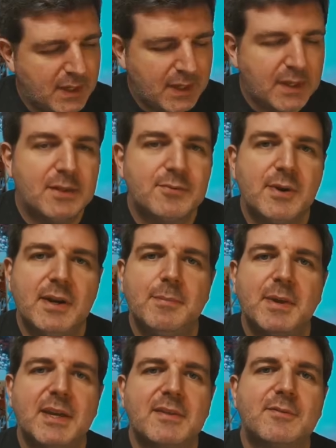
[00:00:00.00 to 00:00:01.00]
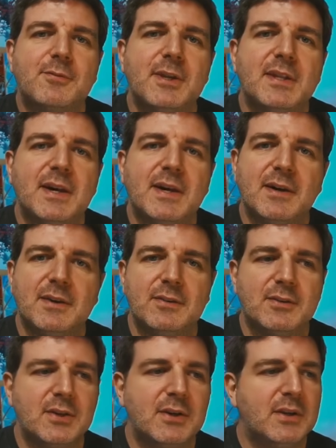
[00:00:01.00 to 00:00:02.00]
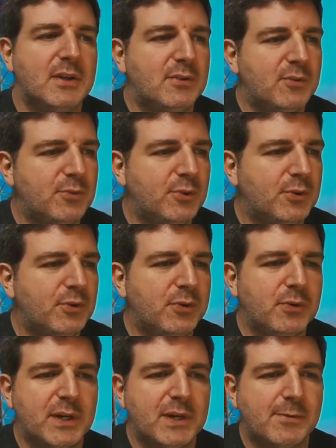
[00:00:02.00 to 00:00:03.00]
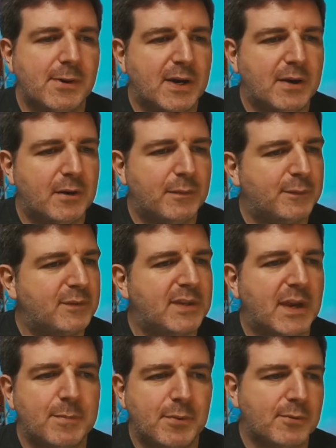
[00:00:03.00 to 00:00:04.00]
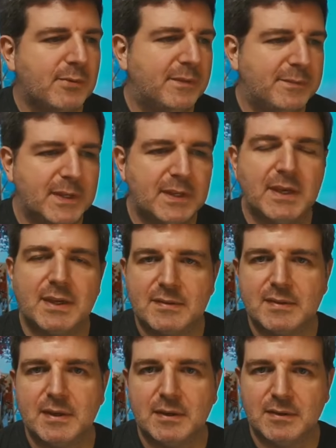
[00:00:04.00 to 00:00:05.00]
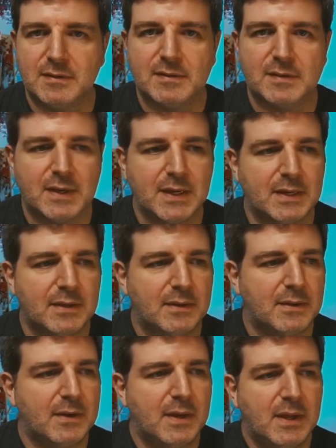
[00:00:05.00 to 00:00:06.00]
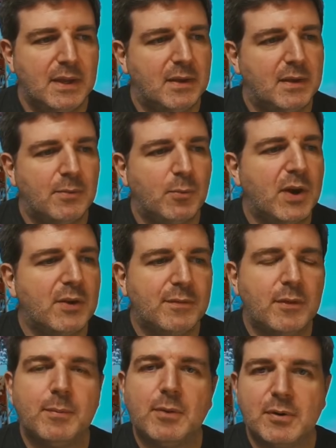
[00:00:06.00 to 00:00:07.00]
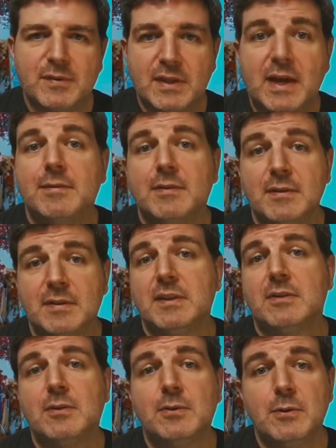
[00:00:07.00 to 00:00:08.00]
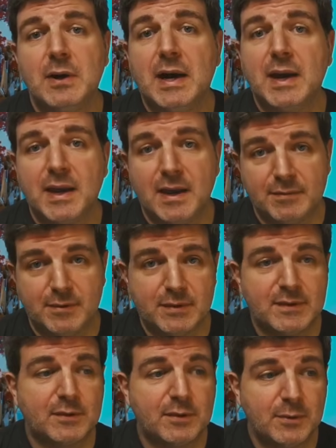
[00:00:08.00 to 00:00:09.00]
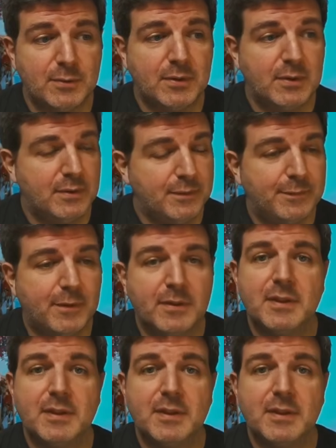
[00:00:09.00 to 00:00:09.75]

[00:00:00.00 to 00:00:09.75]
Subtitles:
it really makes Krita enter into a new era of typographic excellence and one of the most advanced tools I ever saw for